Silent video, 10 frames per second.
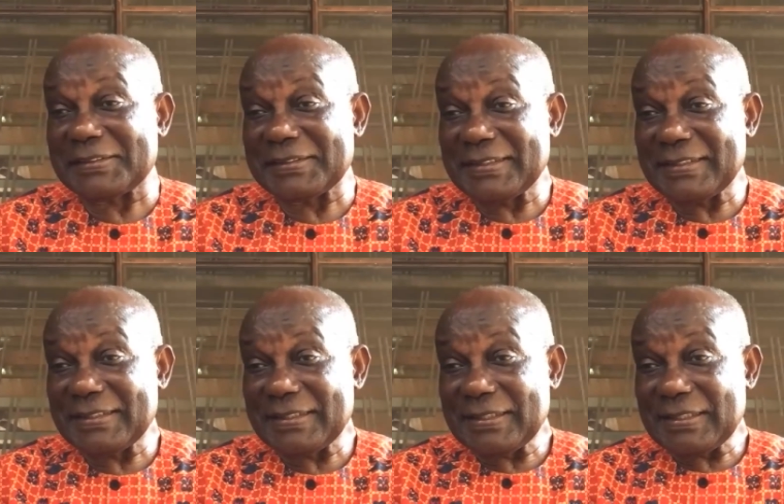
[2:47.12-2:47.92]

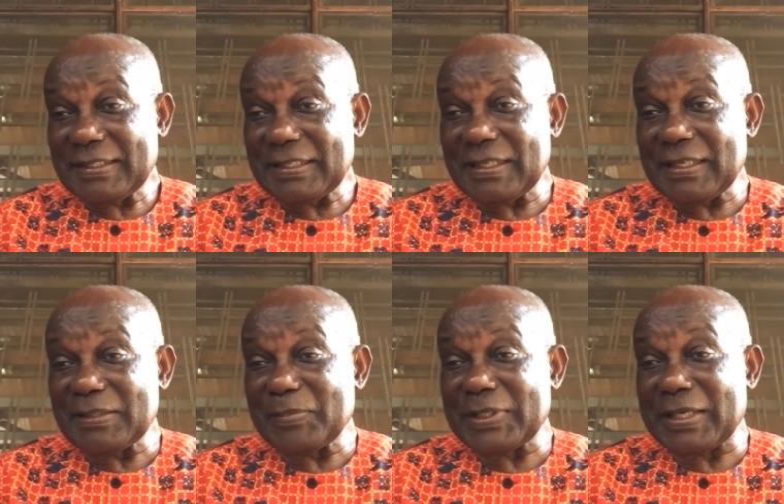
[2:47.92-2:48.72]
Fantastic. And
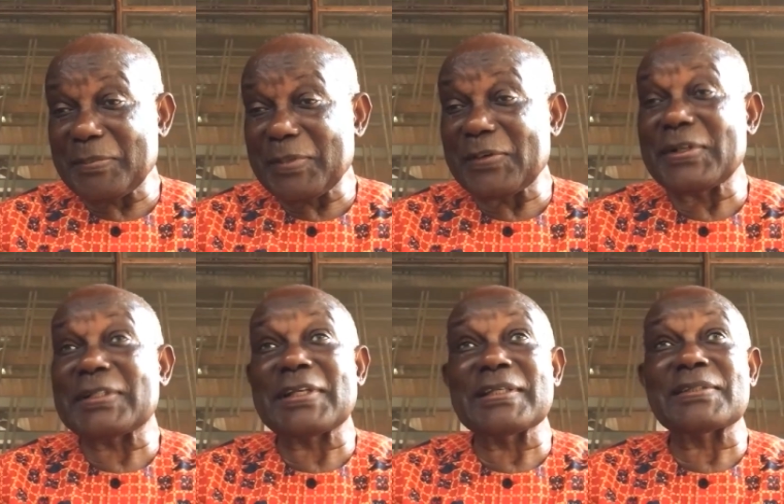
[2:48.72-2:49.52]
became a
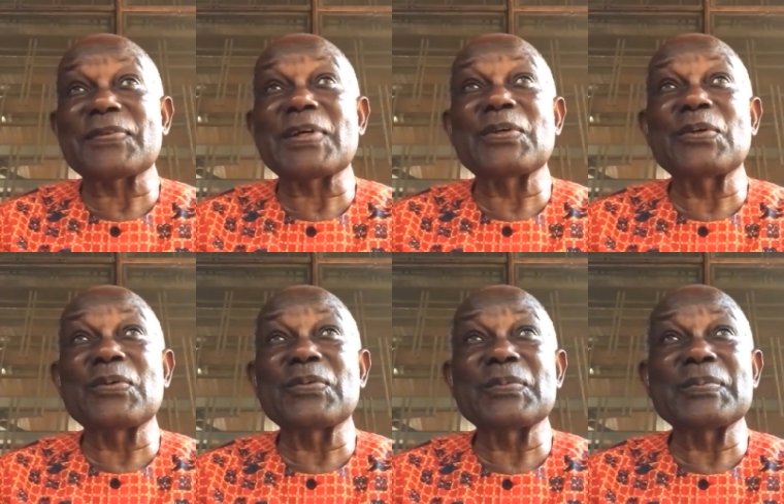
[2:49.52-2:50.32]
research fellow
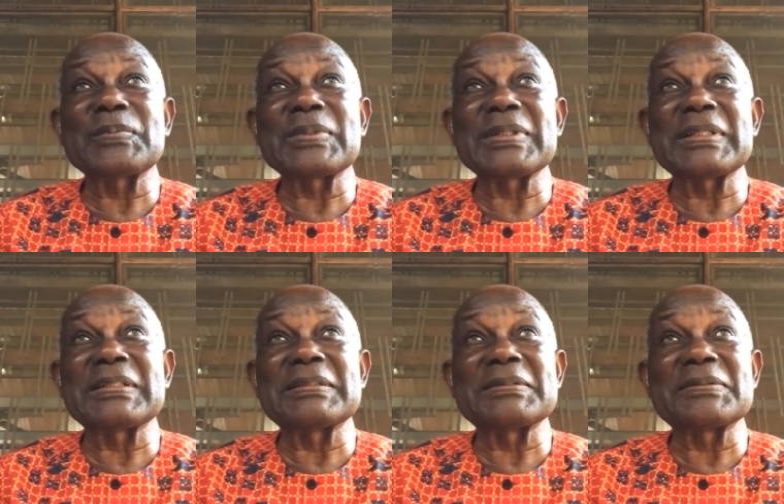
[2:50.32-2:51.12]

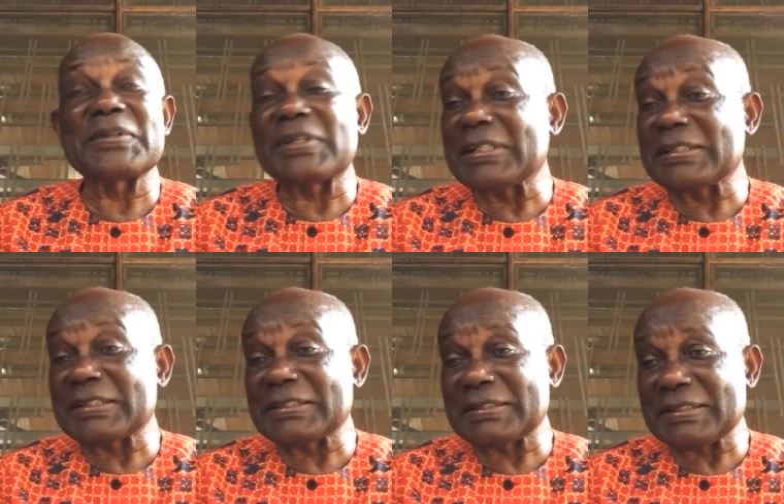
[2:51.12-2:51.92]
in
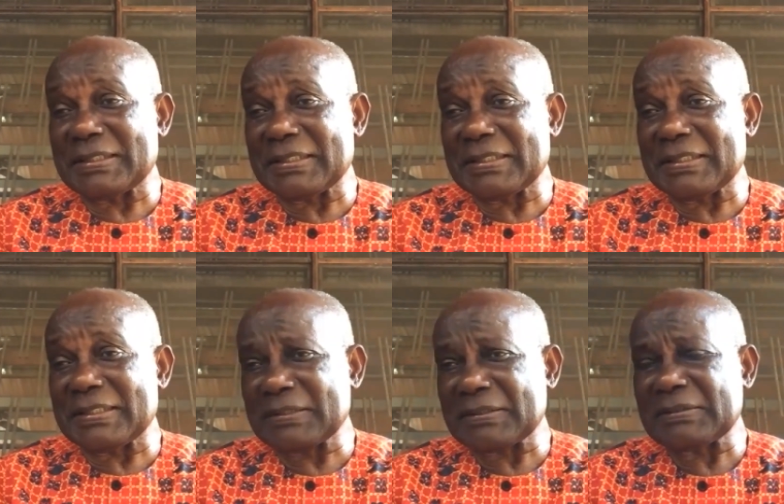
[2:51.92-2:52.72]
religion and
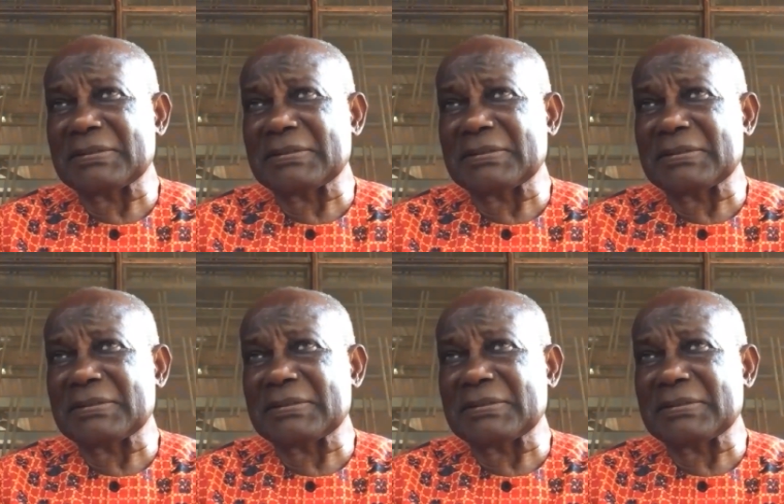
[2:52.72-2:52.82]
ethics.